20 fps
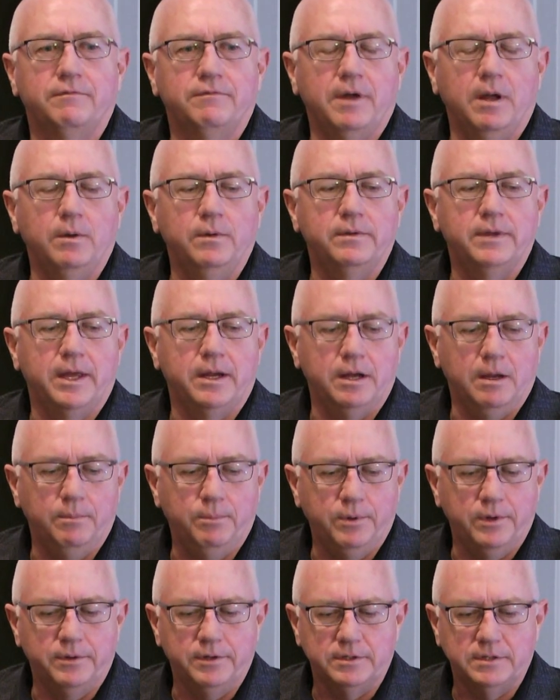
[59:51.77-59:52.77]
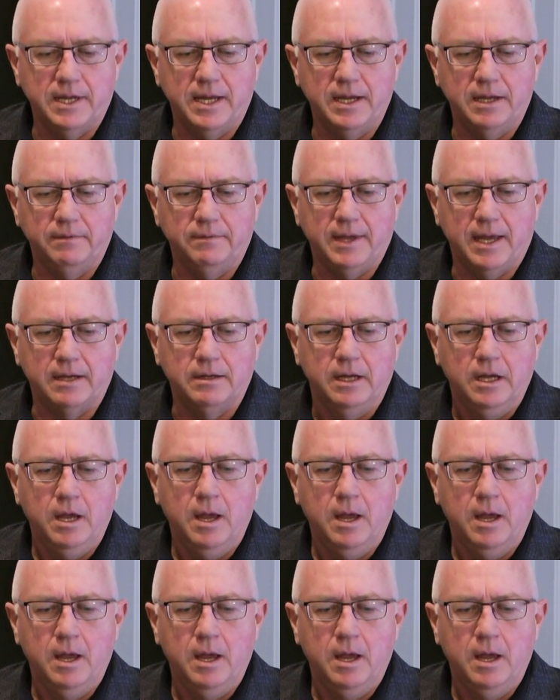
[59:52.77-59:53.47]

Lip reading: followed that up with saying that